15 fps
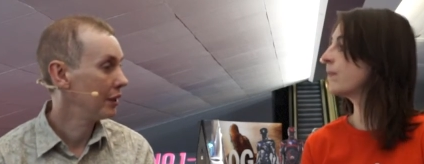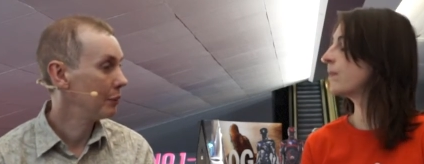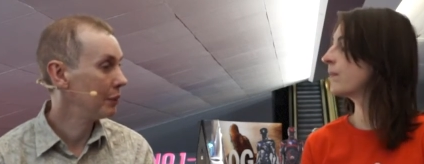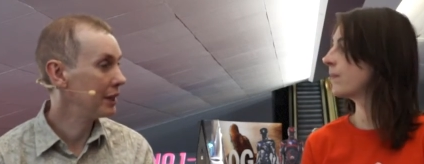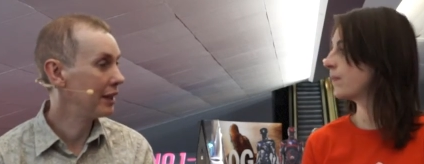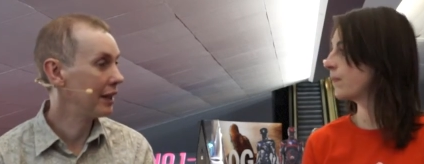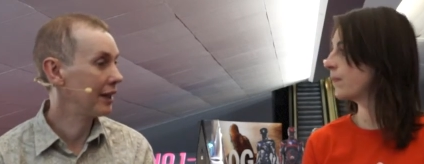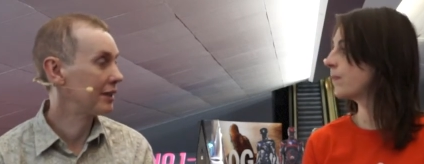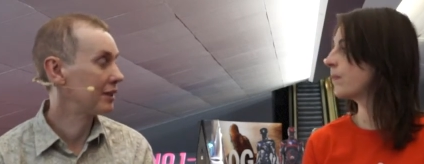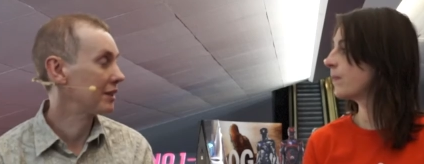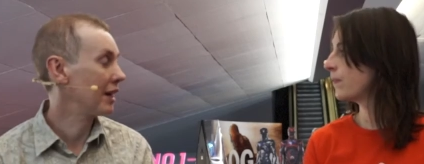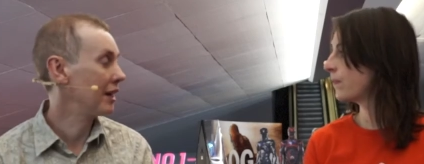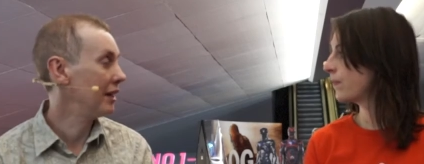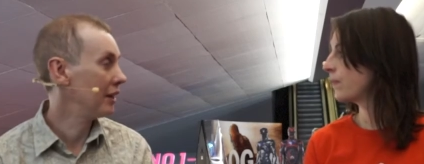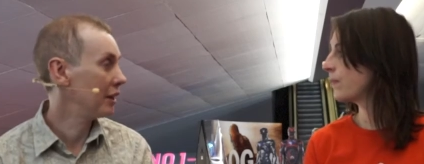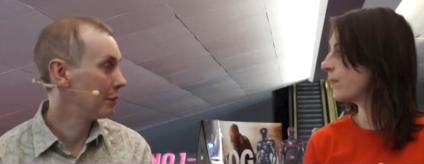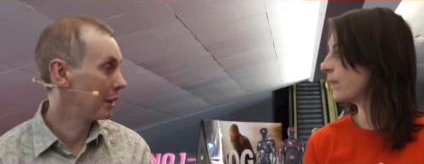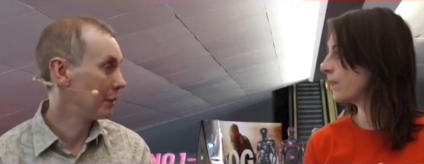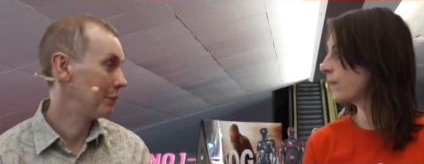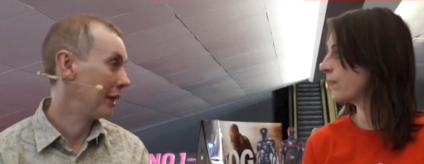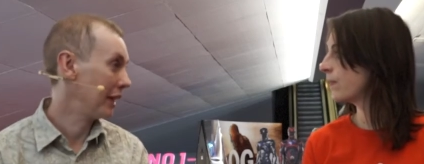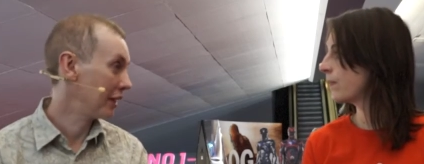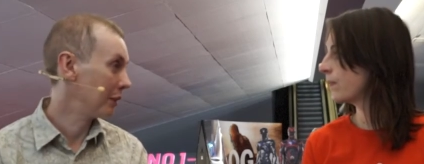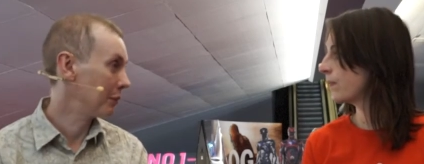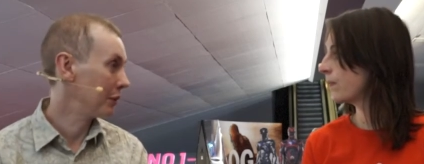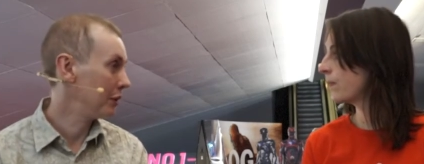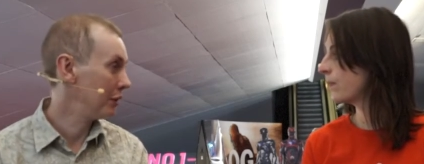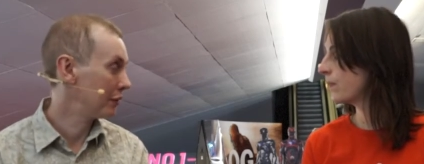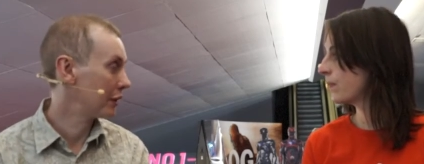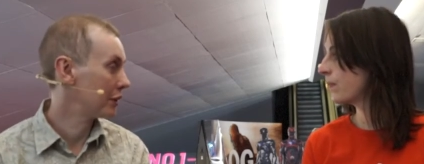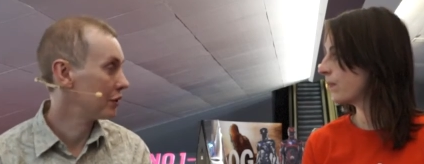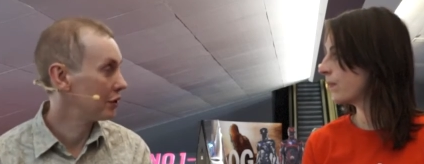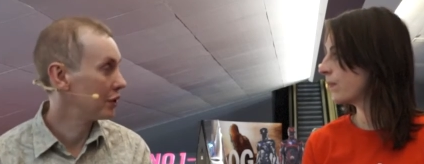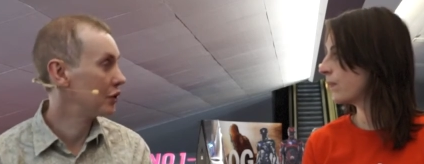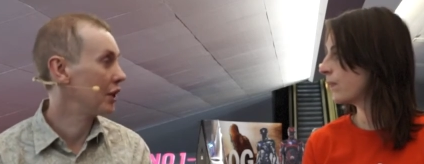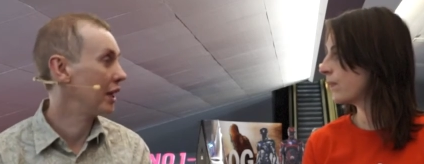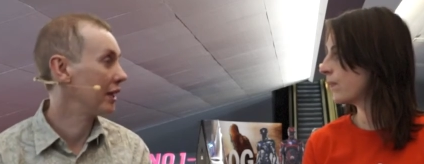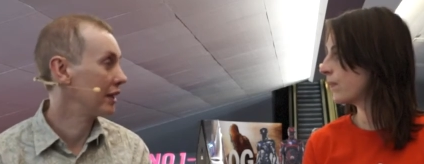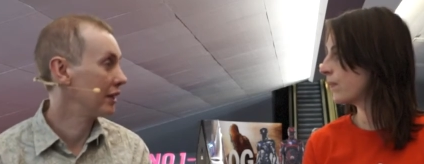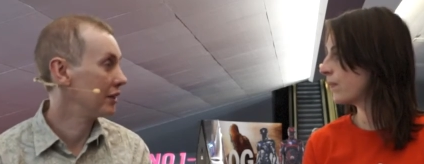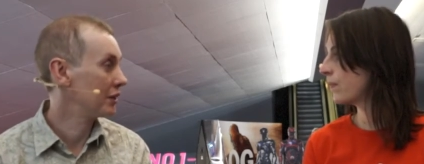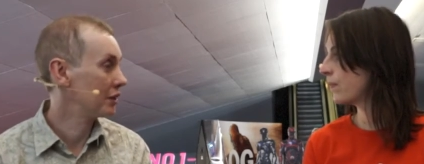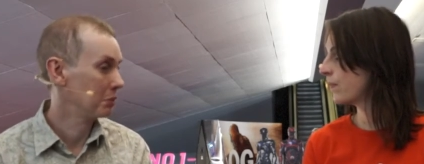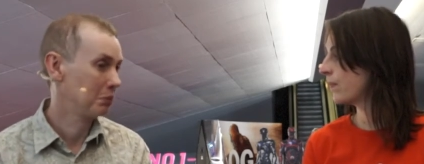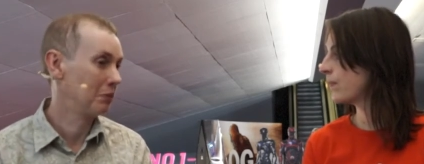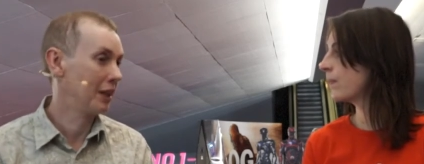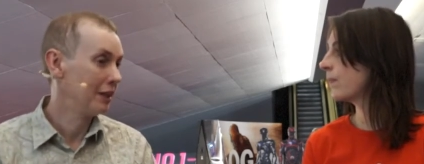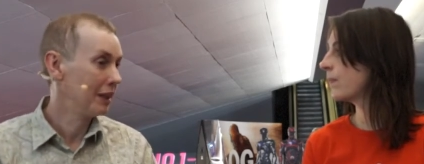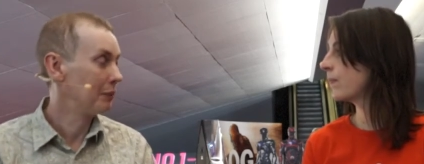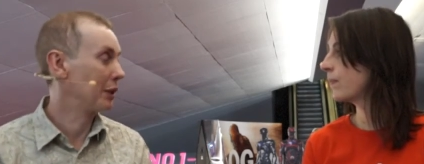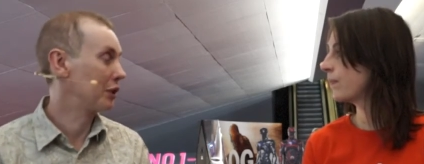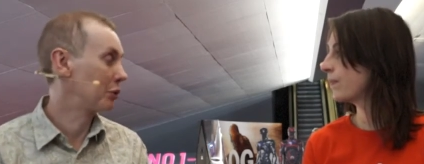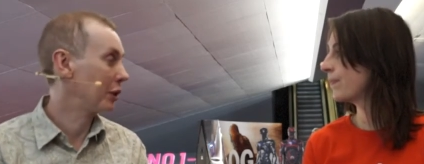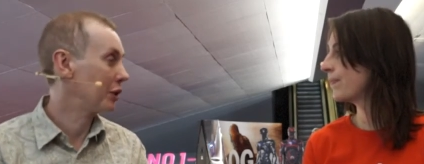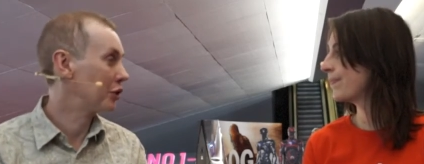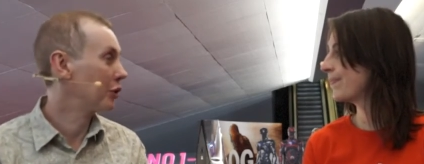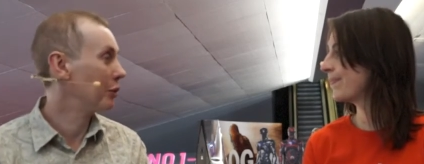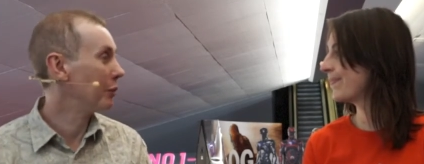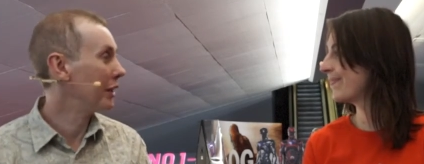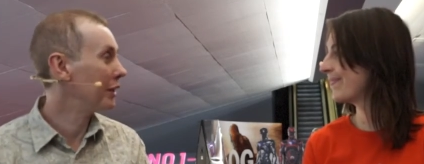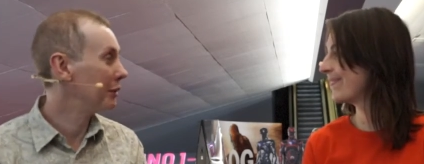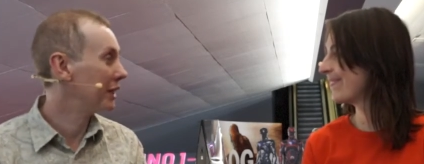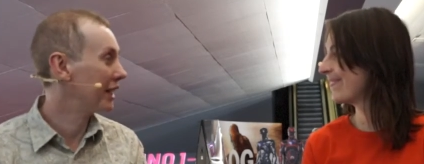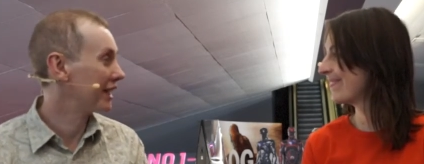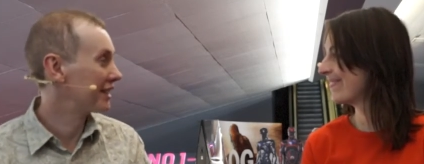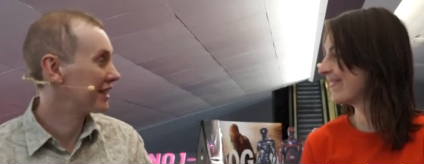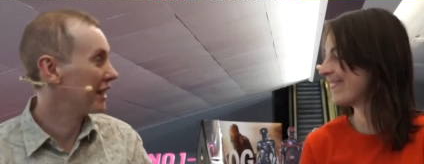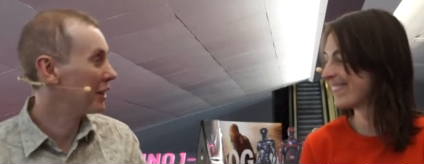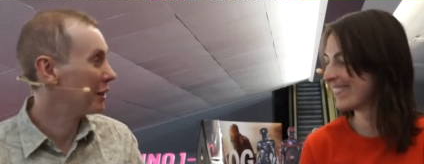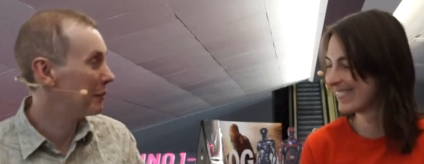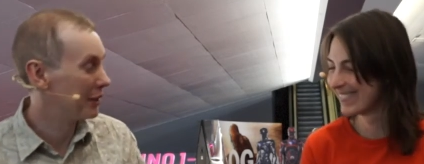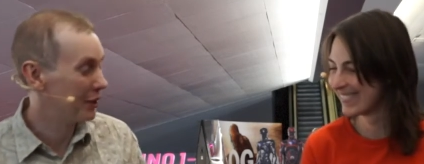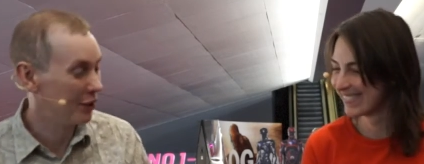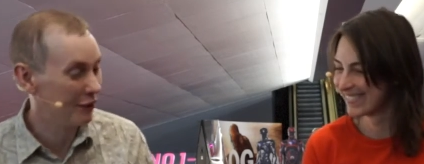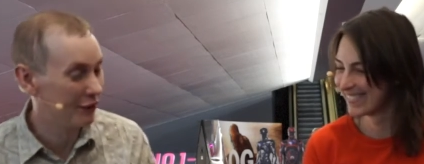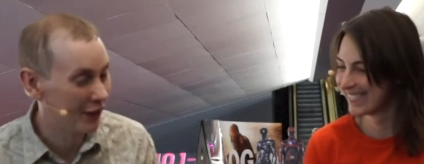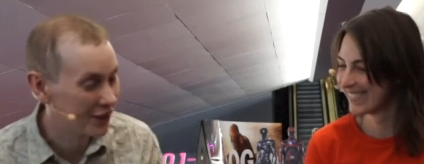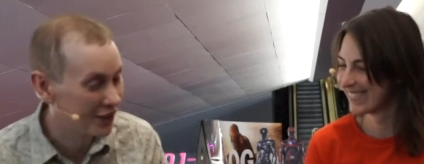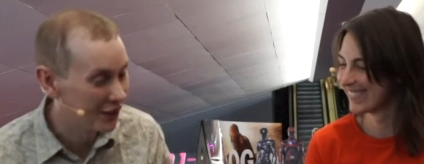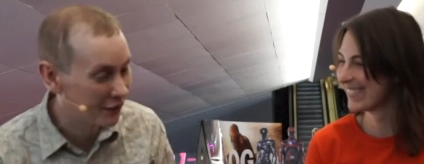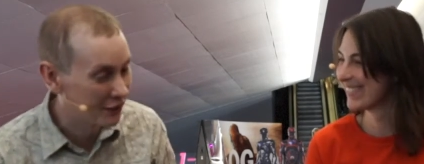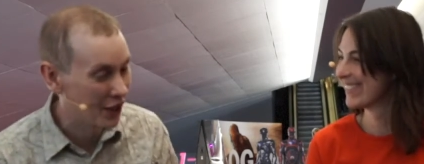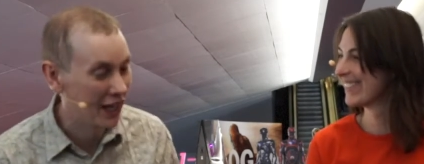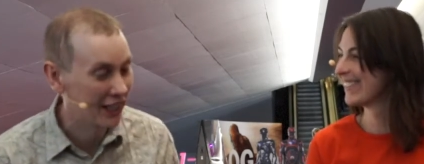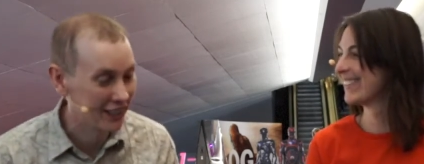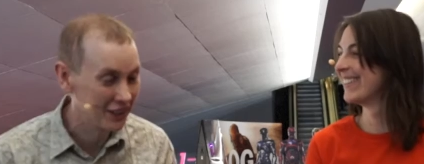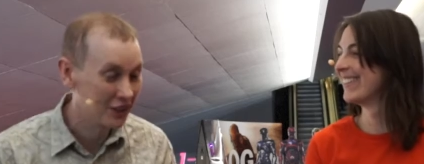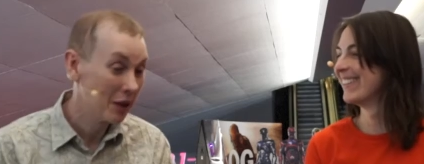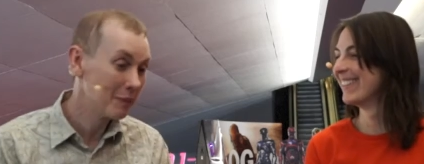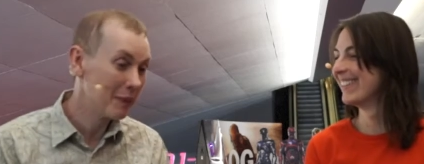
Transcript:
Speaker 1: We'll get excited about picking up the new version of Jenkins. Well, I'm not quite sure why you get excited about the new version of Jenkins.